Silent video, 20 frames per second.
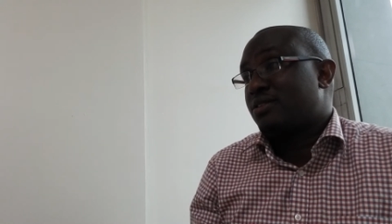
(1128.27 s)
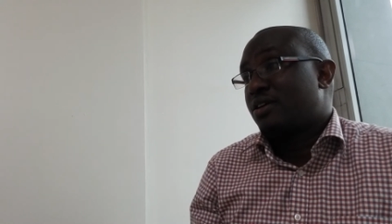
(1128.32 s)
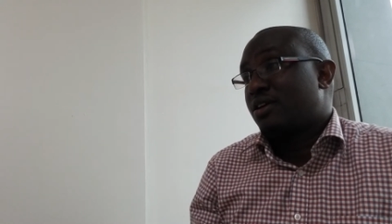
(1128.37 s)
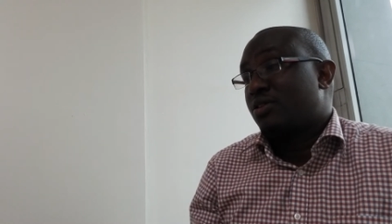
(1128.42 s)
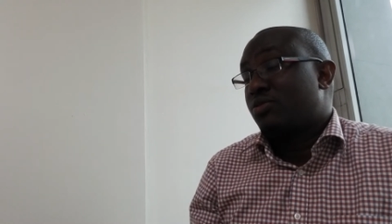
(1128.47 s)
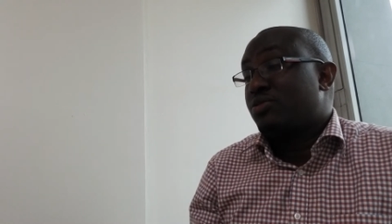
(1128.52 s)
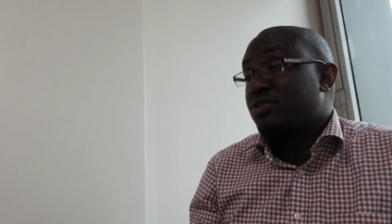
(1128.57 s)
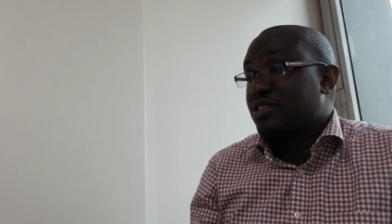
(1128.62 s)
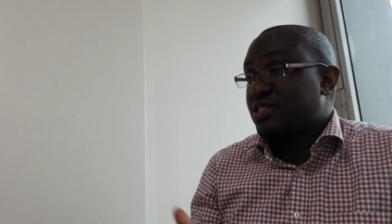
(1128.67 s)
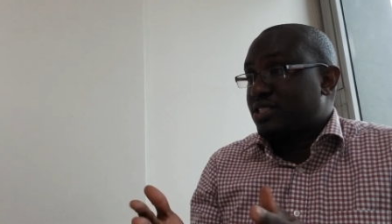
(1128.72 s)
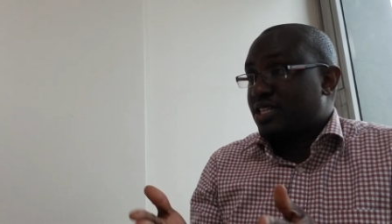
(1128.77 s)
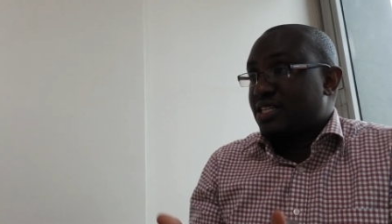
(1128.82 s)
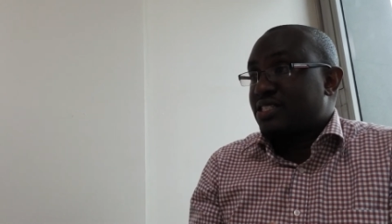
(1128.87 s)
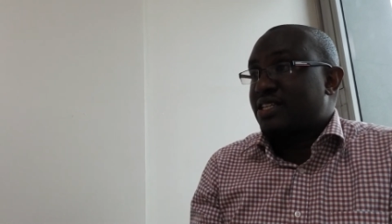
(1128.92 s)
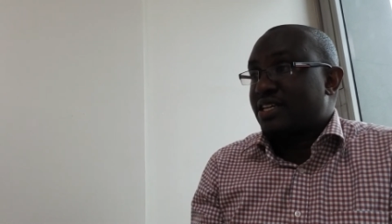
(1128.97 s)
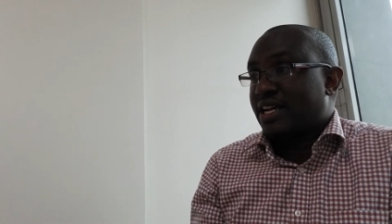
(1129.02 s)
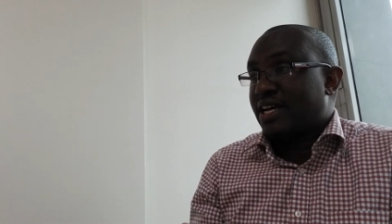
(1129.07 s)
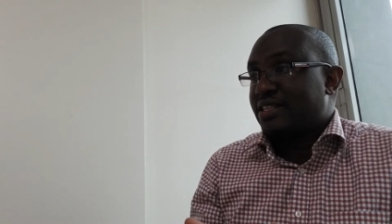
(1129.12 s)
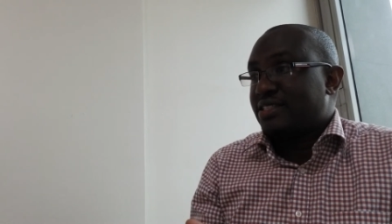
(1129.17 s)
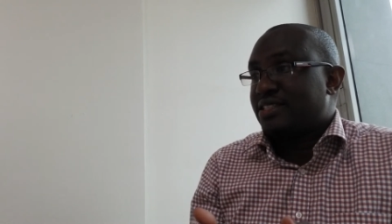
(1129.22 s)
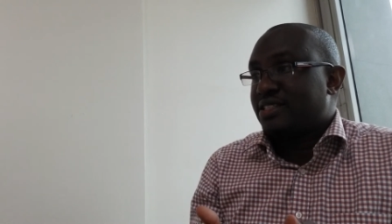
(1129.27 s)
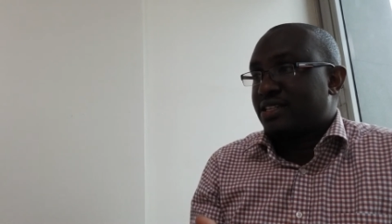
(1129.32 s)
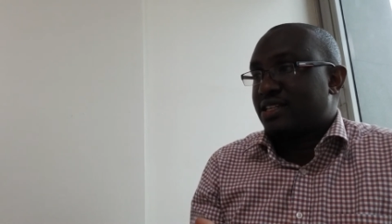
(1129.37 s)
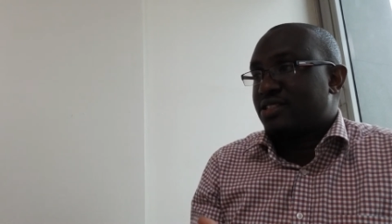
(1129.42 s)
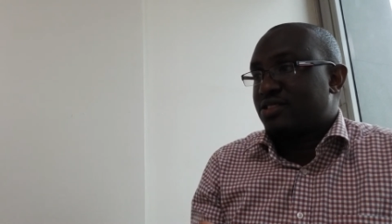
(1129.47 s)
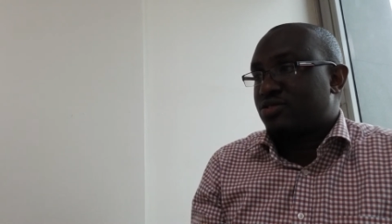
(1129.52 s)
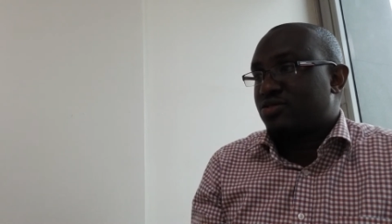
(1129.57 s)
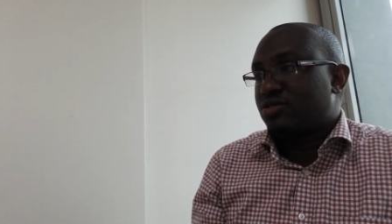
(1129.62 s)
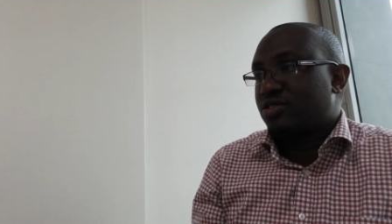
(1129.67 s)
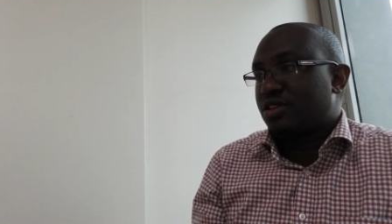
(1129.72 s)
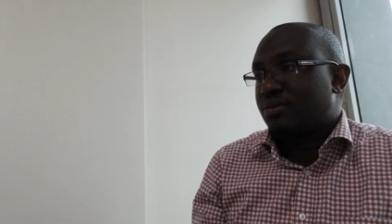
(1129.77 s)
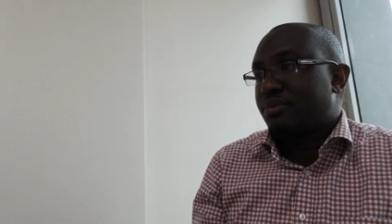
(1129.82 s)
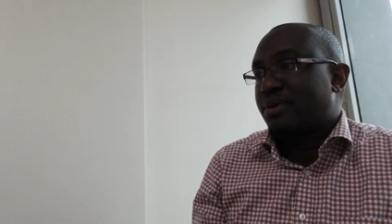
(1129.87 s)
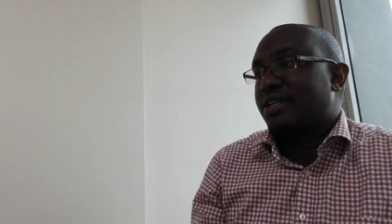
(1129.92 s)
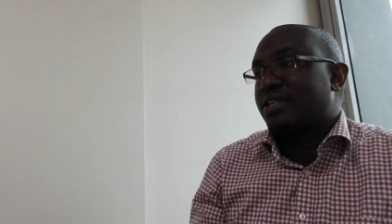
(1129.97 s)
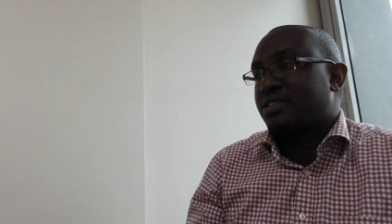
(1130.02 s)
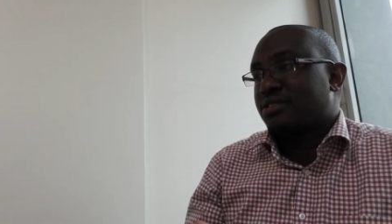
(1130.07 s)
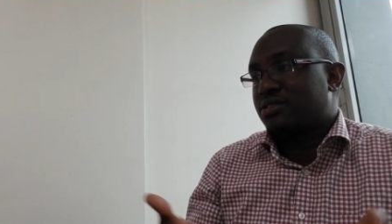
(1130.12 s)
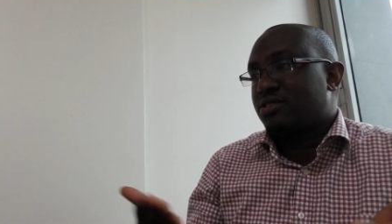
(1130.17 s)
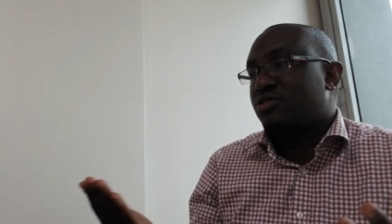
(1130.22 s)
which is just a Nigerian story,
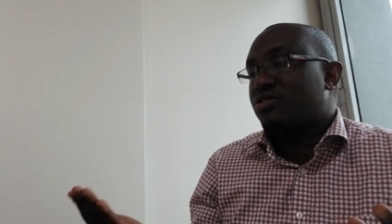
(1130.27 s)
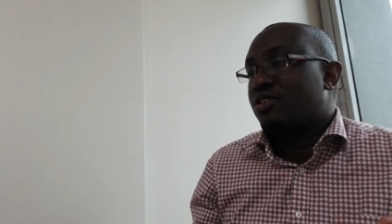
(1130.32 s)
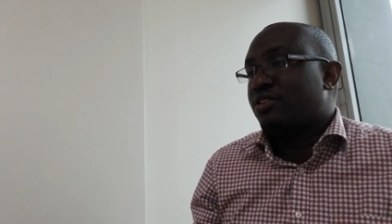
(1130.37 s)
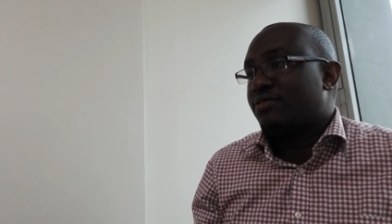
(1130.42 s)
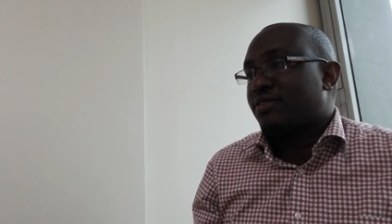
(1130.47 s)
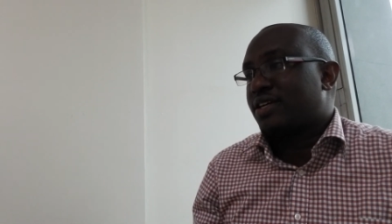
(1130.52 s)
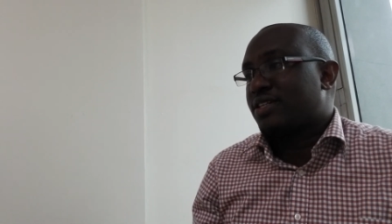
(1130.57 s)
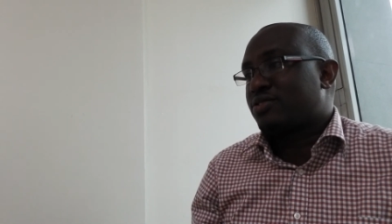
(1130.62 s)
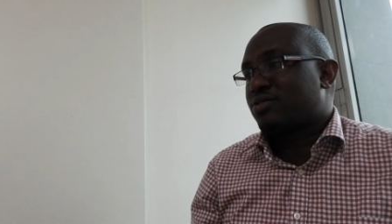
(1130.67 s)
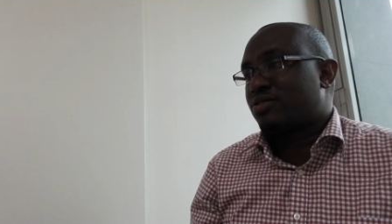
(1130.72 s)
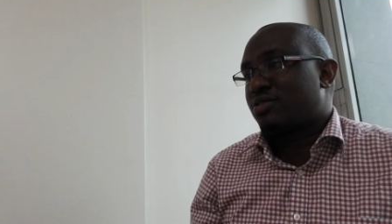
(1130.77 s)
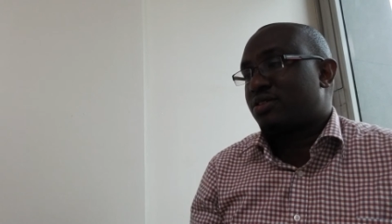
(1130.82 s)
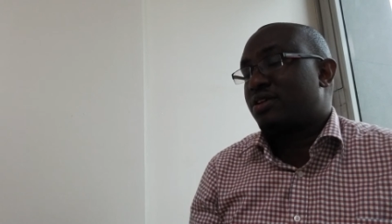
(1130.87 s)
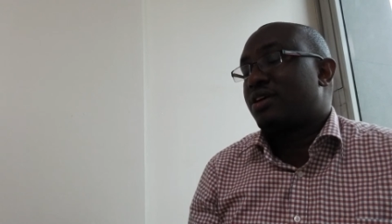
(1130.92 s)
but it's universal.